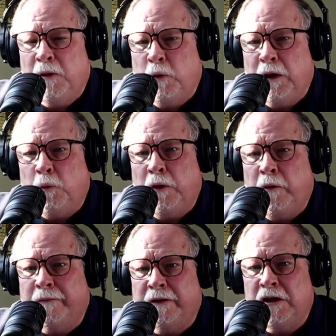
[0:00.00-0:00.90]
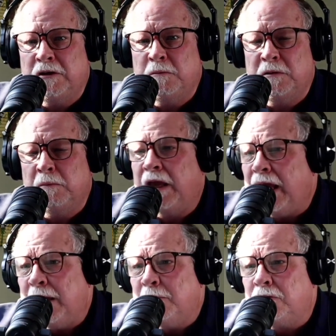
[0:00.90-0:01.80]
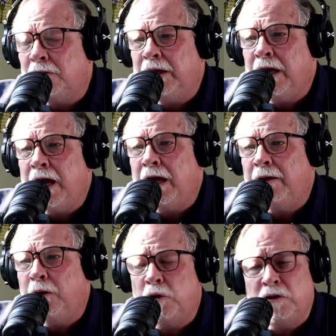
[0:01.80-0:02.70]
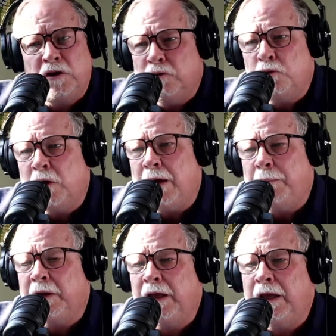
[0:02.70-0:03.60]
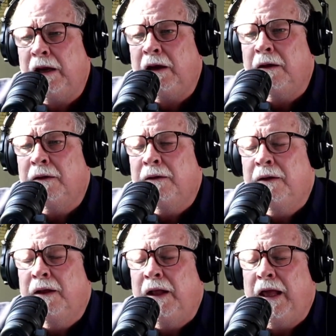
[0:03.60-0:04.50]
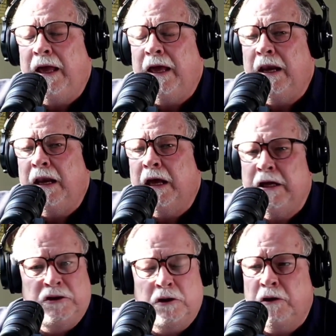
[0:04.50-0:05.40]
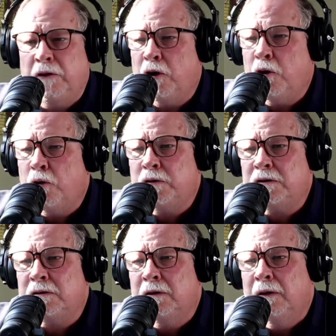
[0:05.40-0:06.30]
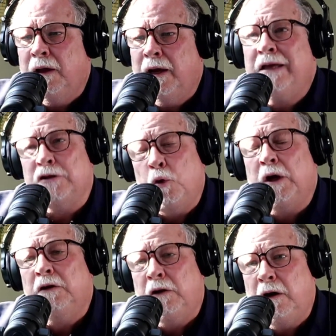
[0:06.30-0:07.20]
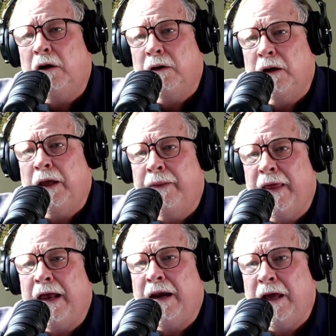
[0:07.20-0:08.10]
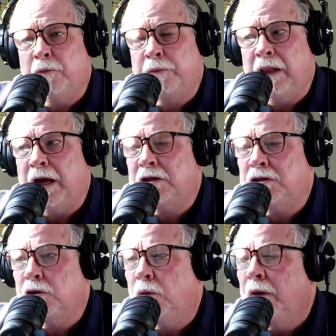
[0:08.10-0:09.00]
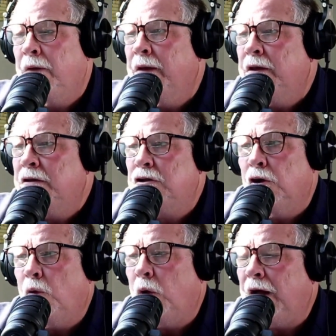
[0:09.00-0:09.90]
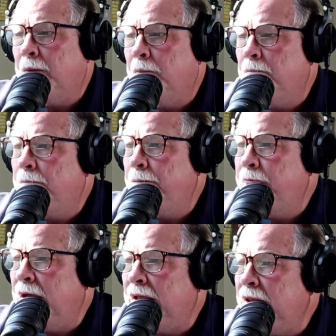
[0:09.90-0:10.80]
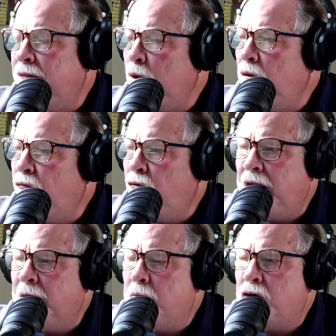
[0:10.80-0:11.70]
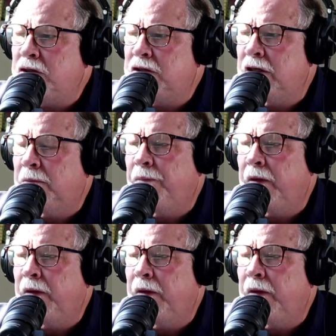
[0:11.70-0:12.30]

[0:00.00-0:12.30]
were able to teach him some games early on that weren't too complicated, and he took to those. He's a quick learner, and that helped a lot too. So I think we really immersed him